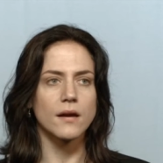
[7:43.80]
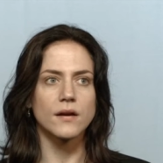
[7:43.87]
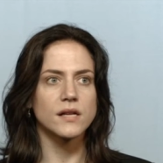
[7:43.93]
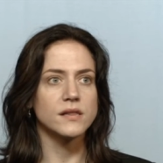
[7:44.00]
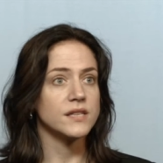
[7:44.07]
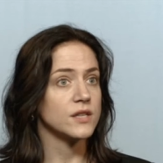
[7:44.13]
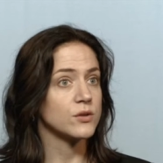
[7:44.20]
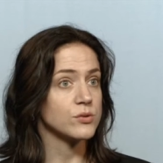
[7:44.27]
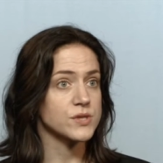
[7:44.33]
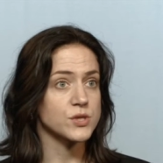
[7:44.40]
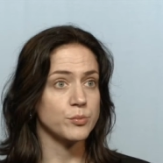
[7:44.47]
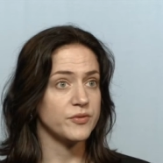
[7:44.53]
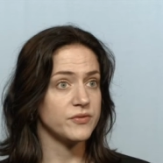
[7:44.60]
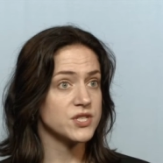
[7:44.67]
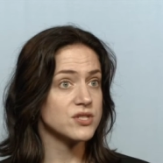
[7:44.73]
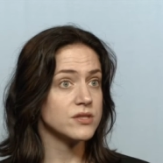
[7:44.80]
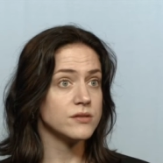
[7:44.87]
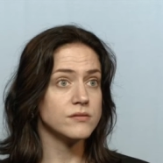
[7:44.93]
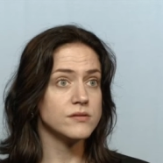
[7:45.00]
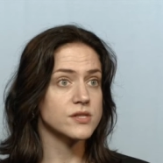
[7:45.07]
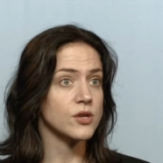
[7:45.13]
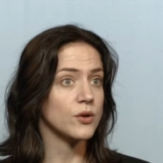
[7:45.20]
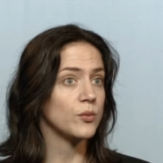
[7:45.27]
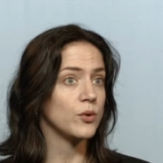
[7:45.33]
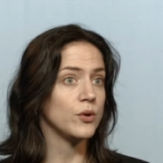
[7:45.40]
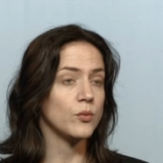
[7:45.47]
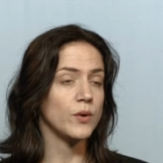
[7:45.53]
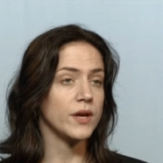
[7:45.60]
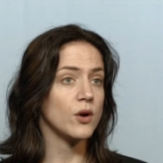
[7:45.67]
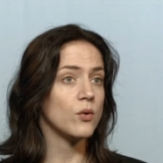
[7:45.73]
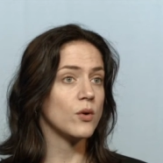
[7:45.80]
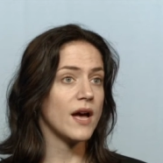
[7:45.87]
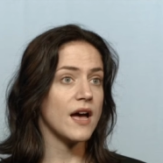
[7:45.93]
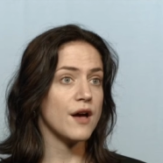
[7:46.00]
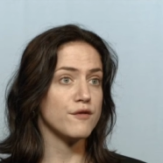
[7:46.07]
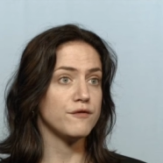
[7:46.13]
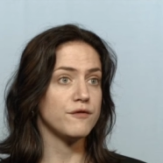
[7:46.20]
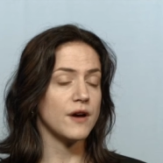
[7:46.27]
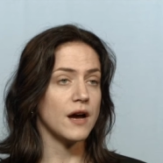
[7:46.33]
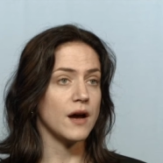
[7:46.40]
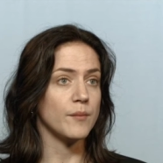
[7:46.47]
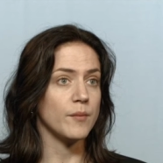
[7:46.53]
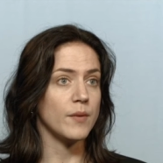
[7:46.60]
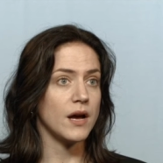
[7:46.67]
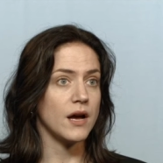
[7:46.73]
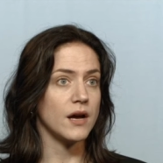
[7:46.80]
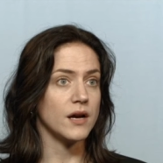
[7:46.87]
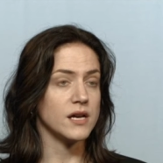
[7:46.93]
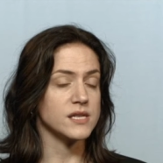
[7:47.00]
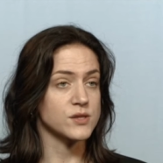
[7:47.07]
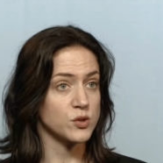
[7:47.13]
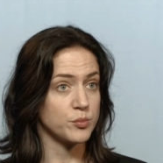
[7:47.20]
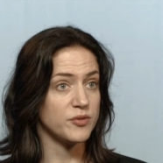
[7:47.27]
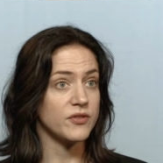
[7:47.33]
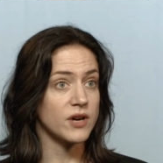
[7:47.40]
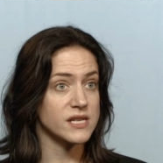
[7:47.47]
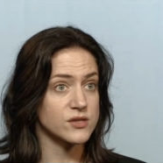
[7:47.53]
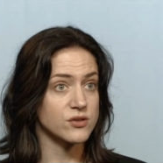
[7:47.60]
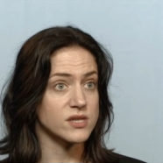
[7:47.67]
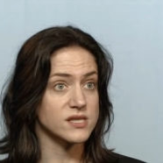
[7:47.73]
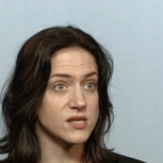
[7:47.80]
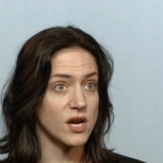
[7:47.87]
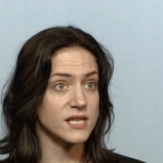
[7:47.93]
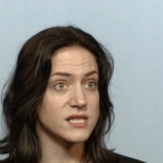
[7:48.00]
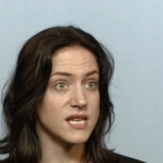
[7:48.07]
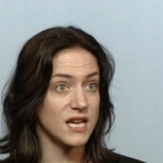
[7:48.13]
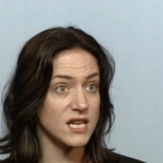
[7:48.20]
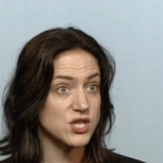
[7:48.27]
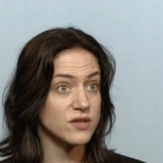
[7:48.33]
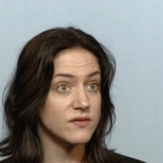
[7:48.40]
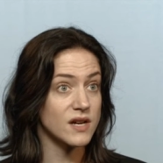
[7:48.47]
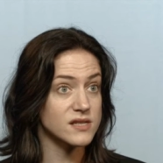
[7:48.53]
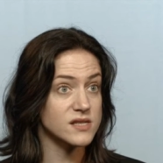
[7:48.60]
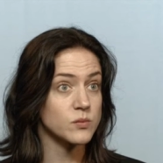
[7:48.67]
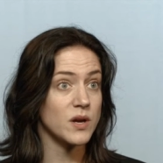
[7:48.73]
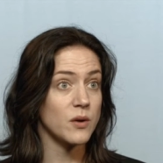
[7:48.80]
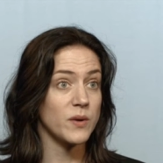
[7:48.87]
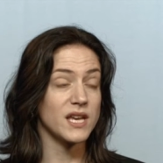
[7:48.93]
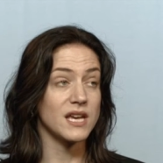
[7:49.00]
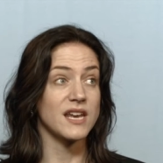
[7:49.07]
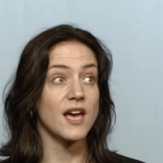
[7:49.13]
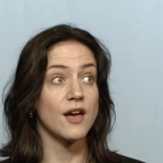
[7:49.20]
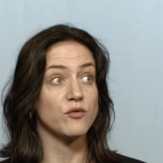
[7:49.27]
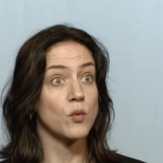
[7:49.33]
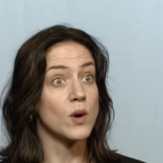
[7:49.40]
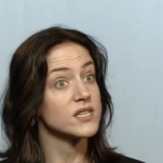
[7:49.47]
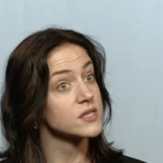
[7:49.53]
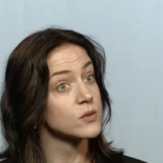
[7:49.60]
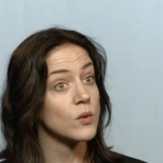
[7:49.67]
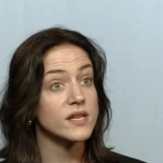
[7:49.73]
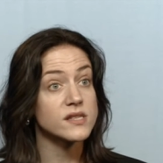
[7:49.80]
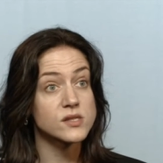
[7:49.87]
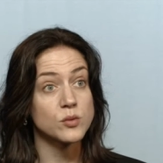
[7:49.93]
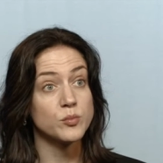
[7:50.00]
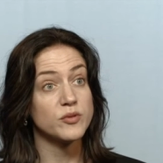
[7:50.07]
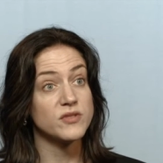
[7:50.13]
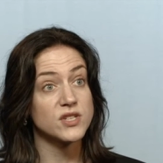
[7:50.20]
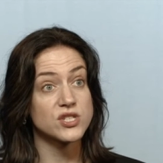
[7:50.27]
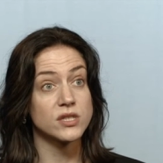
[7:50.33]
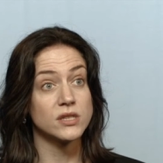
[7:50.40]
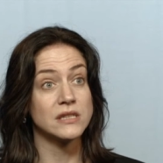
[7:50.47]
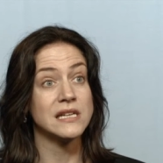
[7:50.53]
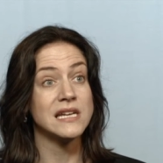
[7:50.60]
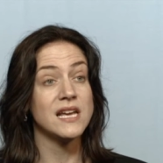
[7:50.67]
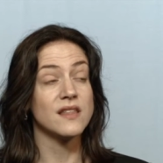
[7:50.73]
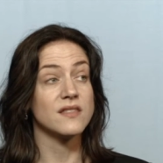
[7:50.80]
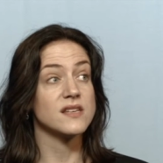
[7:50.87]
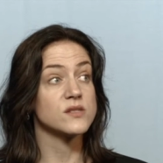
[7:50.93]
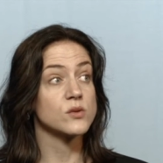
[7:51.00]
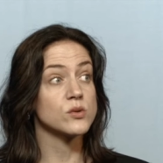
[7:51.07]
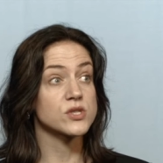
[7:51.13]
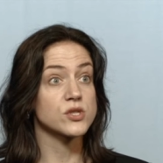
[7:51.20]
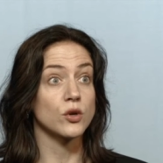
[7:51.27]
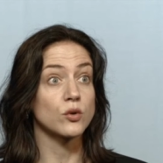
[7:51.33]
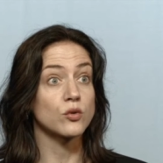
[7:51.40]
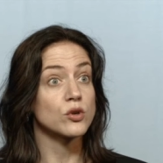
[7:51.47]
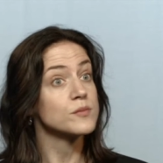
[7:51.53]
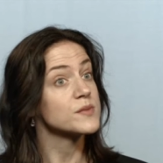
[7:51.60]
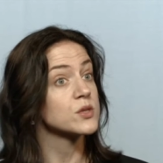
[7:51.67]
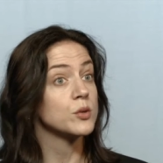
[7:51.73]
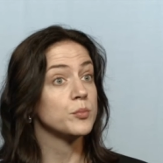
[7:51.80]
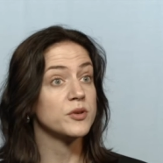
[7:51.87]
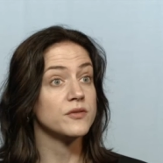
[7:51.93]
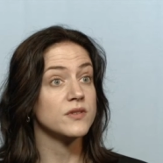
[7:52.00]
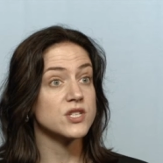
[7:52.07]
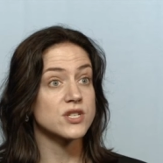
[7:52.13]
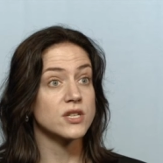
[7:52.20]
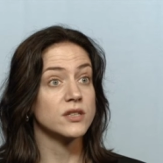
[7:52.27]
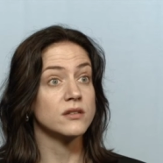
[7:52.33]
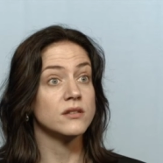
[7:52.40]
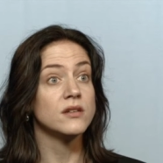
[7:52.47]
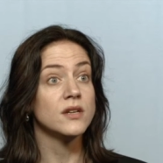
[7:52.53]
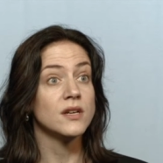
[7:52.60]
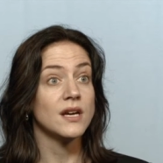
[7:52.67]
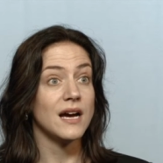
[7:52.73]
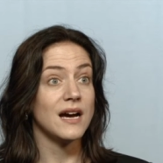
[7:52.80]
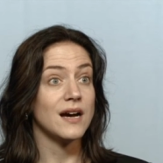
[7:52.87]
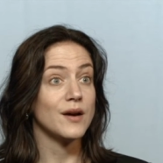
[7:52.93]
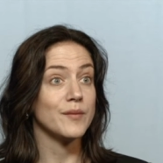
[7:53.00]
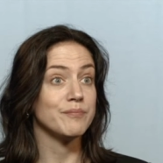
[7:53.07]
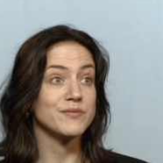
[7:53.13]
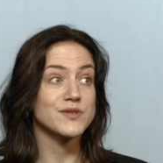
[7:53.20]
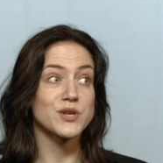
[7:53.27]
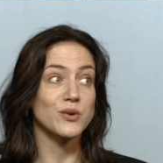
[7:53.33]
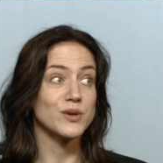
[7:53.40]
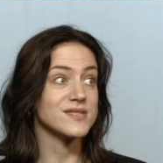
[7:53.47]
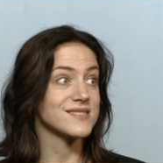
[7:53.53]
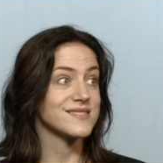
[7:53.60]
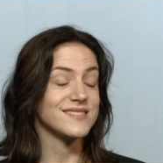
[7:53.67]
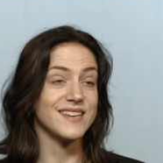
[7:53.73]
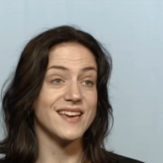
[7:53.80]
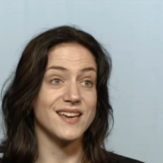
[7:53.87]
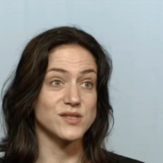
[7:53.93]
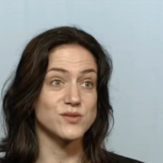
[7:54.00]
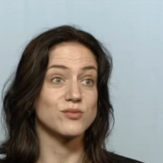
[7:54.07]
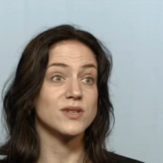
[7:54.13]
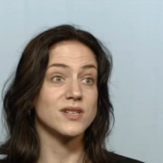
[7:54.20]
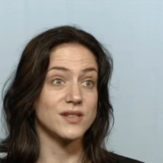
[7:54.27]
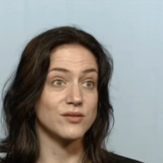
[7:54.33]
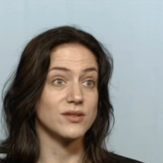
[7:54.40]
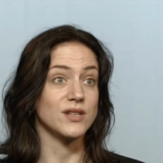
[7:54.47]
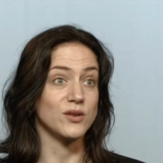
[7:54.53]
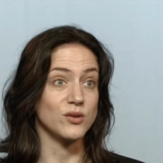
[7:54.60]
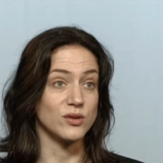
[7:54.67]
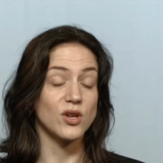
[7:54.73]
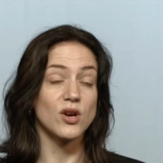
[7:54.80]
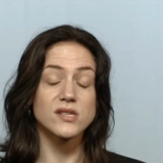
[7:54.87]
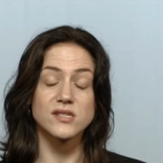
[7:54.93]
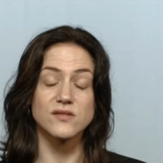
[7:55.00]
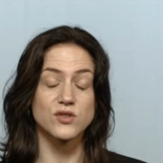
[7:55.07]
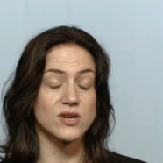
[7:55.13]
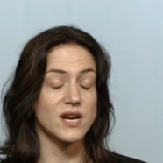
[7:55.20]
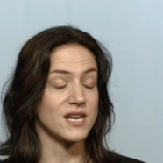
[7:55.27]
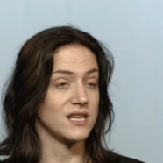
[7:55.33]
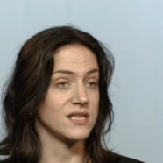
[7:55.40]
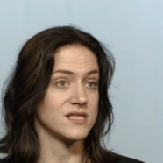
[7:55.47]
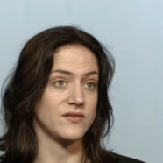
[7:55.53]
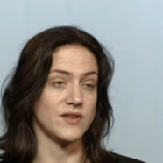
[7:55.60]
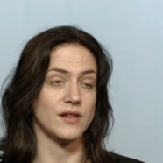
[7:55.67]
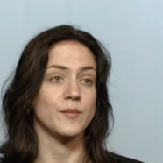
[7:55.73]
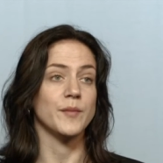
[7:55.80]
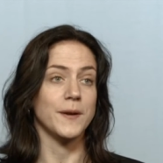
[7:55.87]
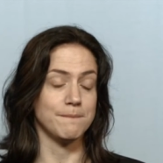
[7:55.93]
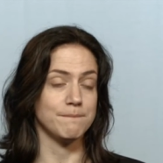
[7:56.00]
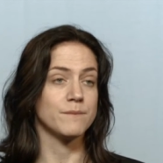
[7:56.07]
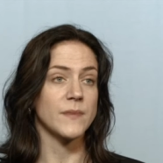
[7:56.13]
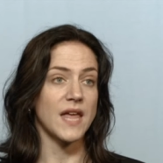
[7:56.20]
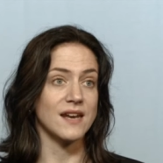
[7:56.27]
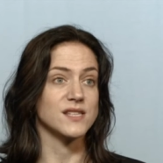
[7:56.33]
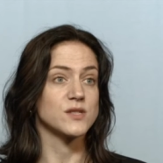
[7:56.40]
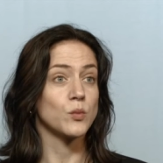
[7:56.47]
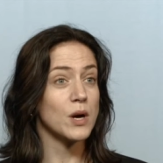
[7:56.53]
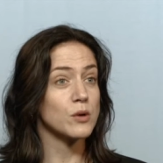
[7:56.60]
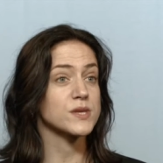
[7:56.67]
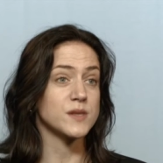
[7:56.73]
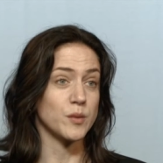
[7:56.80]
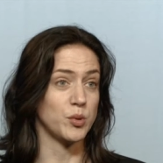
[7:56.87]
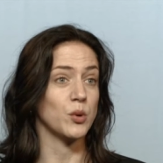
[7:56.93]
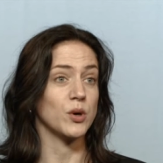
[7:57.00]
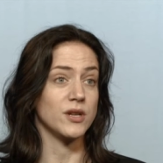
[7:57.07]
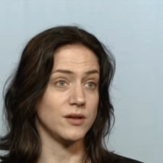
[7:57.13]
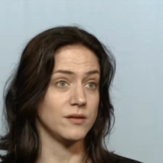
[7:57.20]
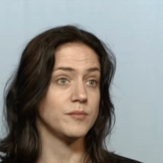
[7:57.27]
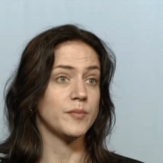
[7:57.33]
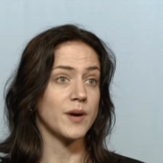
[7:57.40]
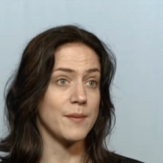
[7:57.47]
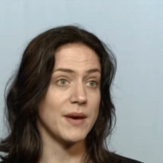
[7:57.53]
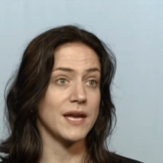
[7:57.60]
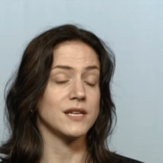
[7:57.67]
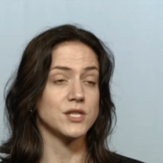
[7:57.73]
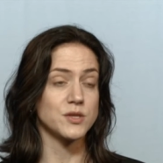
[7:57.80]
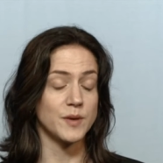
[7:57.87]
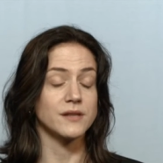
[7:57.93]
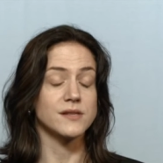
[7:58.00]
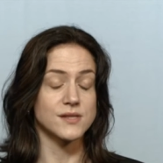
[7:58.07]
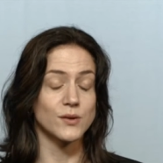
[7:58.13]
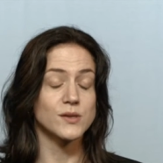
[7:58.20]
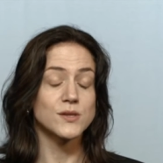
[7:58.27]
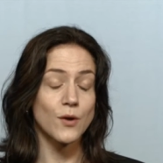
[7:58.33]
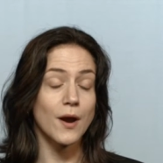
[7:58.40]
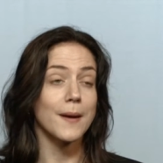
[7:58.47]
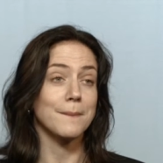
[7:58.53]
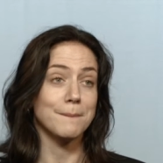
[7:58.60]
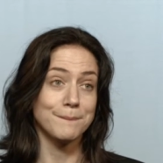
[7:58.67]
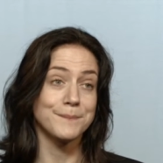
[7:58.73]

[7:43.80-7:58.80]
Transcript: clinical supervision. So we, we all have um, a, a, supervisor assigned to each of us where we can have one-to-one -one supervision. There's also group supervision. Um, so it's, yeah, it's really, really good. Lots of training and development. And it's well supported by management, so it's great.